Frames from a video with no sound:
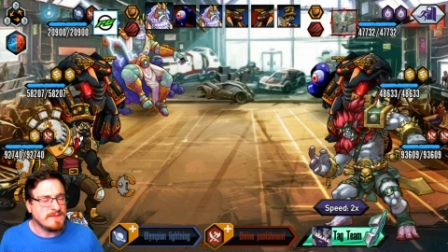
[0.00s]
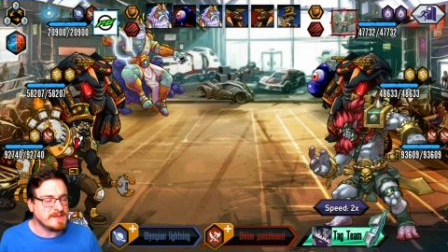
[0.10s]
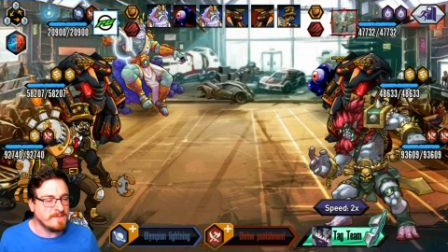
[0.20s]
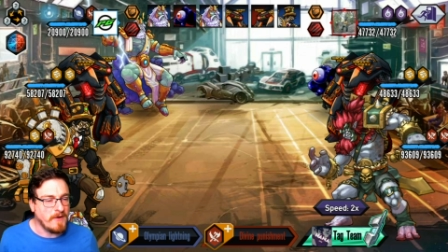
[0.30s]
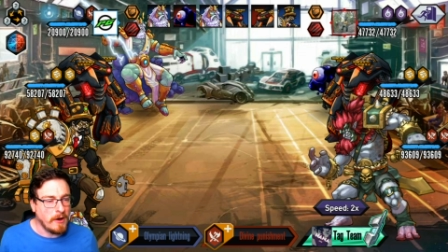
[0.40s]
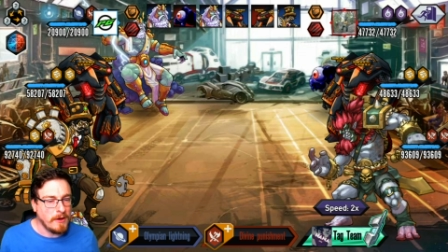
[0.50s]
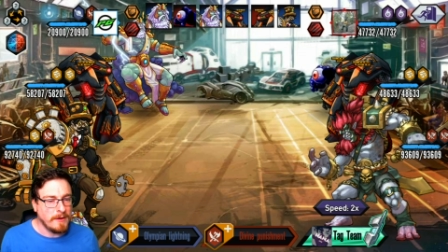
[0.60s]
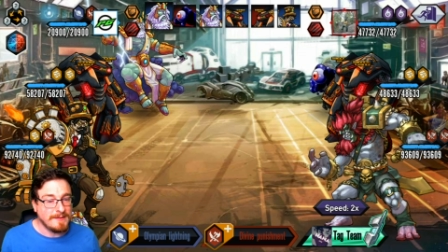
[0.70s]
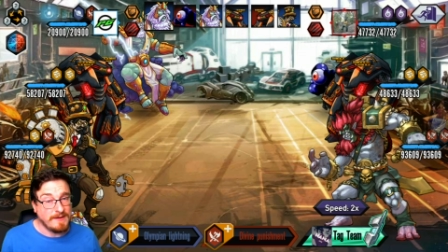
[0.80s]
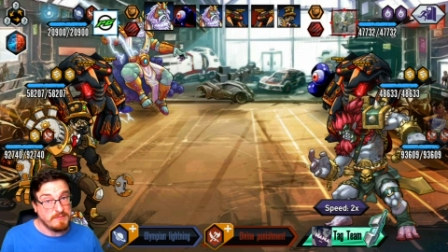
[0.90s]
him some
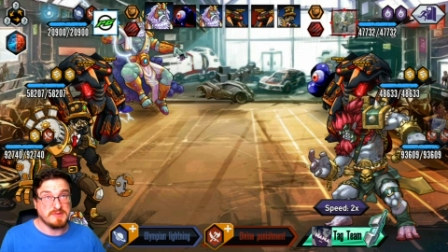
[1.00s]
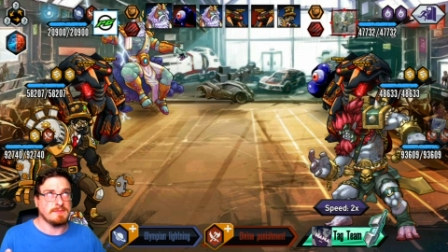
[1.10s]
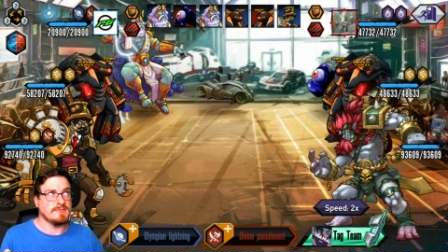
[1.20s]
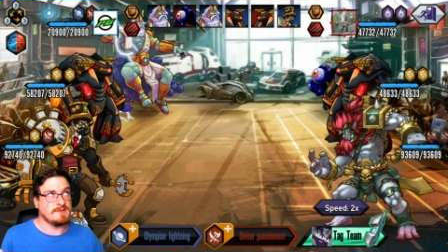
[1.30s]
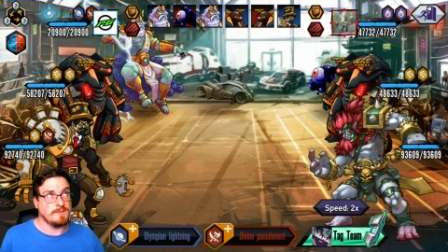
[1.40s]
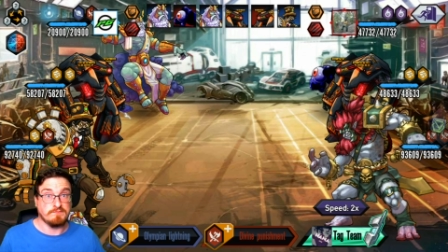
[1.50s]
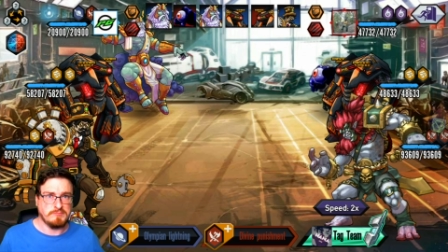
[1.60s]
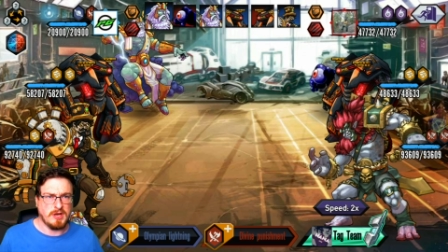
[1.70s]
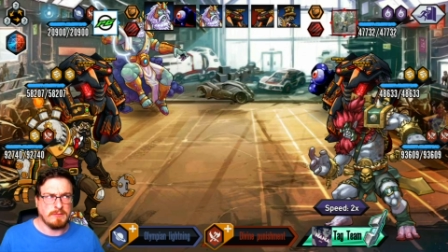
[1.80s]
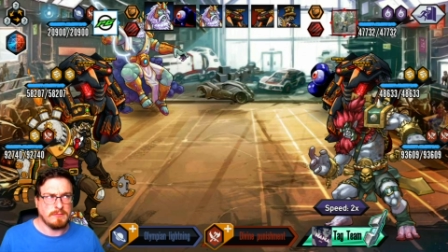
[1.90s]
follow, give him some,
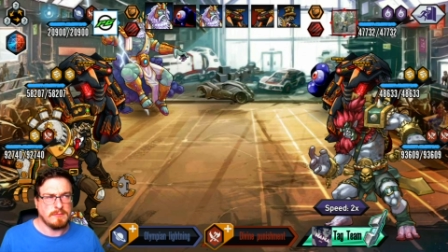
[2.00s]
you know,